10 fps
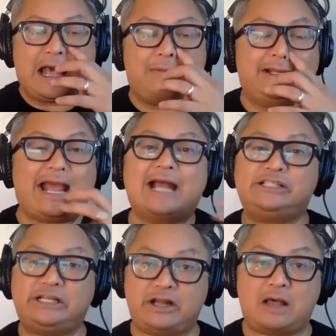I mean, had
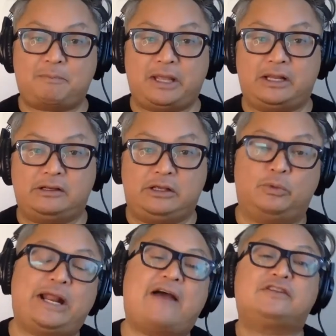she not been, you
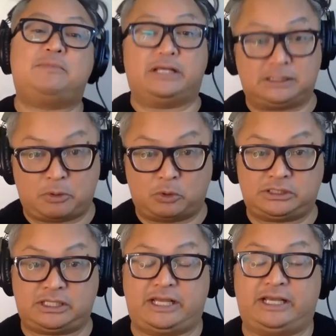would have to be
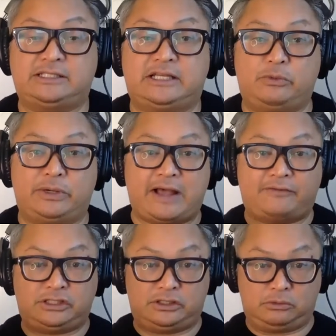exposed to things, and you would
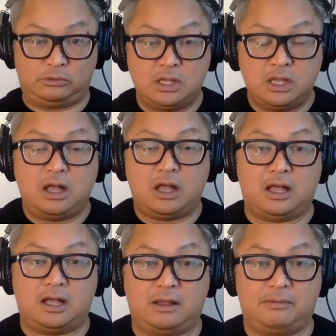have to
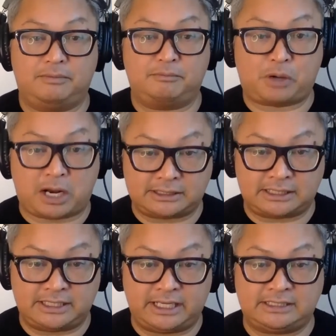um,
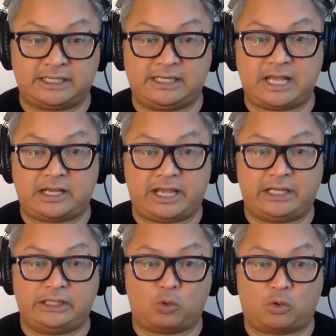process things at a young age, or